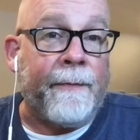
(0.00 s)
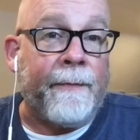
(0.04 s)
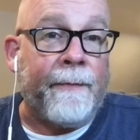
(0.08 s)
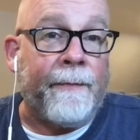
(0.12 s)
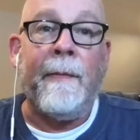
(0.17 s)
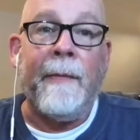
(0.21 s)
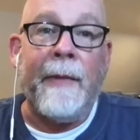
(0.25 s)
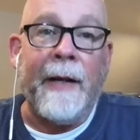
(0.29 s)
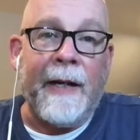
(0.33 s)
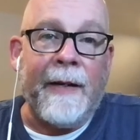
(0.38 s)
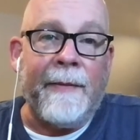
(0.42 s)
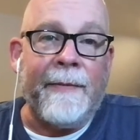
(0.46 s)

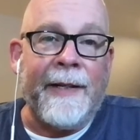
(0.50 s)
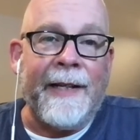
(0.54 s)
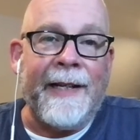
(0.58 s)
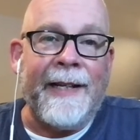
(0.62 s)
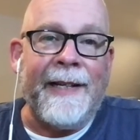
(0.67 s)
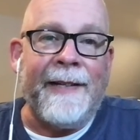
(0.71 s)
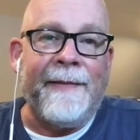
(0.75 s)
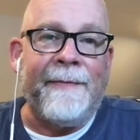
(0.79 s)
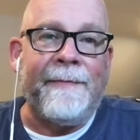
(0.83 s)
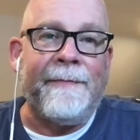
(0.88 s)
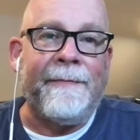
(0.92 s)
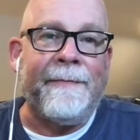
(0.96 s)
Bottom
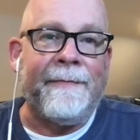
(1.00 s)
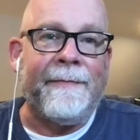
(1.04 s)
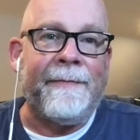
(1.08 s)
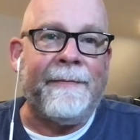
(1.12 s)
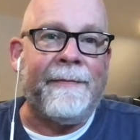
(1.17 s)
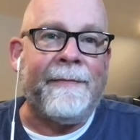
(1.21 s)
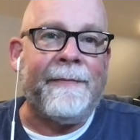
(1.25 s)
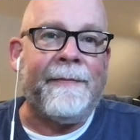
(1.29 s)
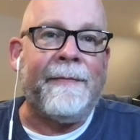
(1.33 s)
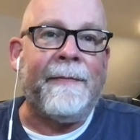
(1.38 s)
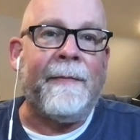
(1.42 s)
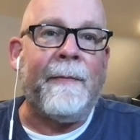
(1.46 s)
line,
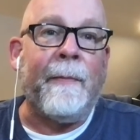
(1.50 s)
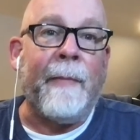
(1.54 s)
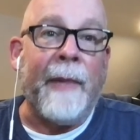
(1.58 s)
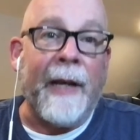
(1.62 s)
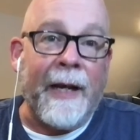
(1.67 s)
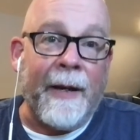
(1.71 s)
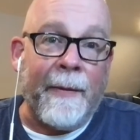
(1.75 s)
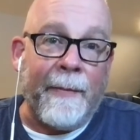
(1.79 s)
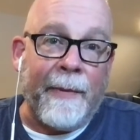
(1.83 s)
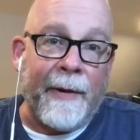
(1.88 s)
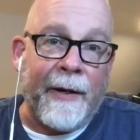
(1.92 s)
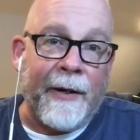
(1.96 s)

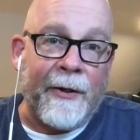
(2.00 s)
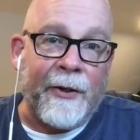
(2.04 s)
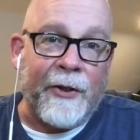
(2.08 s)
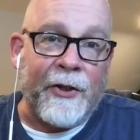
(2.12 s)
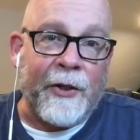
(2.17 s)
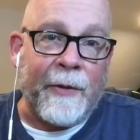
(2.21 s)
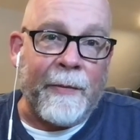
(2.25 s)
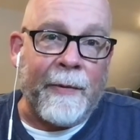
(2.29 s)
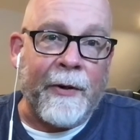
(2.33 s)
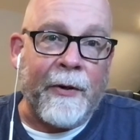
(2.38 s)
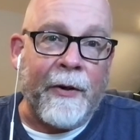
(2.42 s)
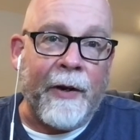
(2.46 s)
make a
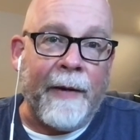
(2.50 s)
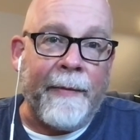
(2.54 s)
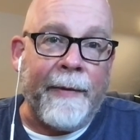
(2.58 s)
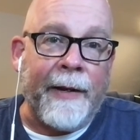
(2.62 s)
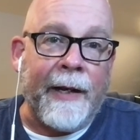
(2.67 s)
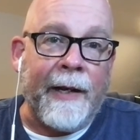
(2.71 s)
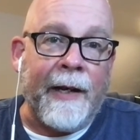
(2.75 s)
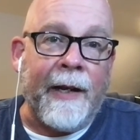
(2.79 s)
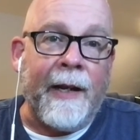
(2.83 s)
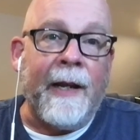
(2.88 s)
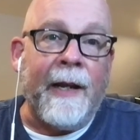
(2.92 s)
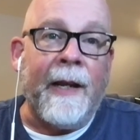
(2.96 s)
partnership
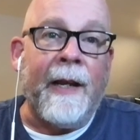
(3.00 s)
agreement.